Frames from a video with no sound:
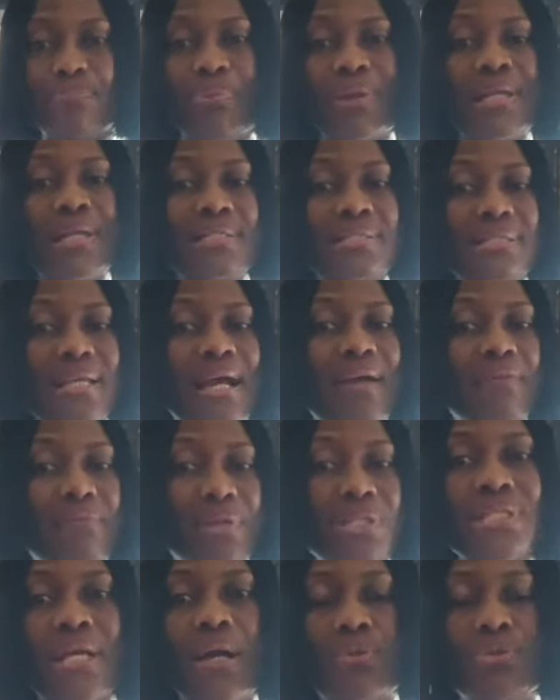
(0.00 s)
Brands can
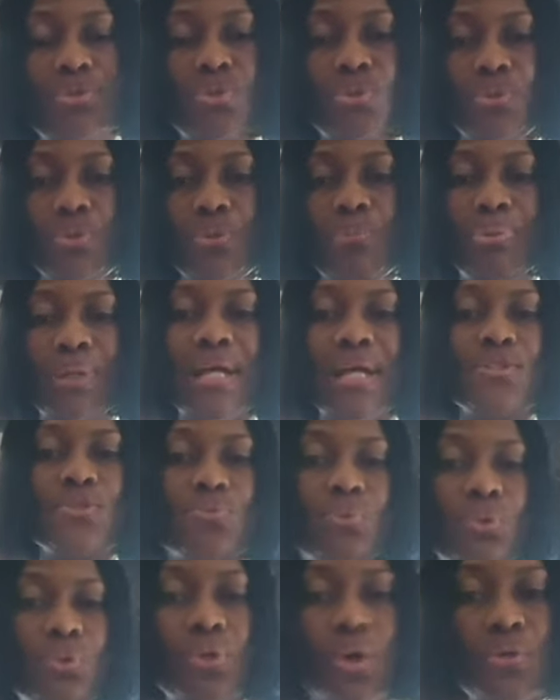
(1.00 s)
reach out to you.
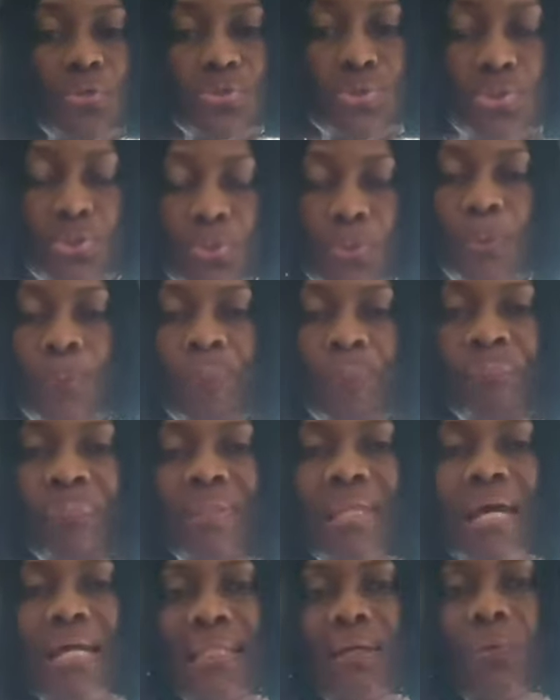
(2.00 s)
Brands will talk to you
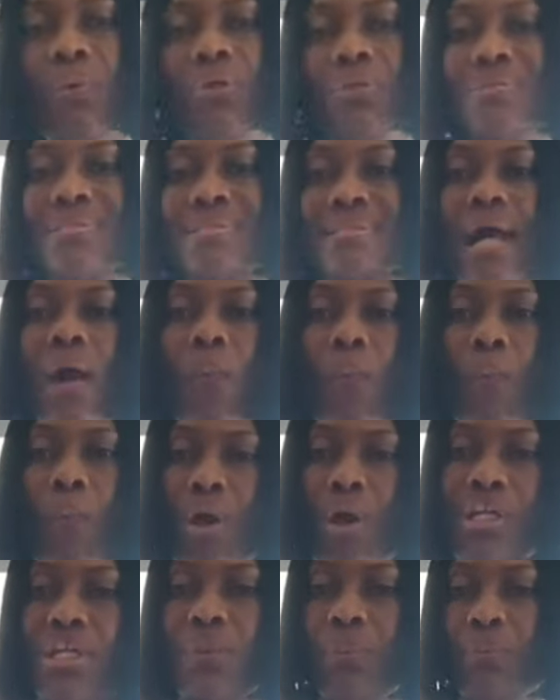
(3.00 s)
that they want to start
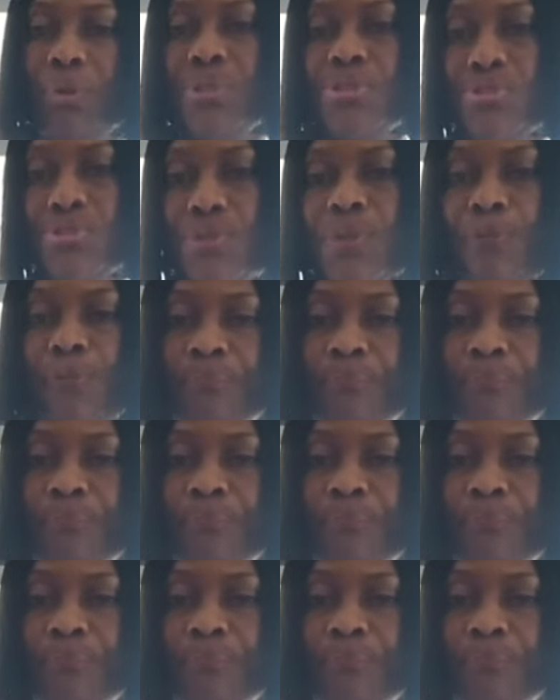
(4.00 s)
working with you.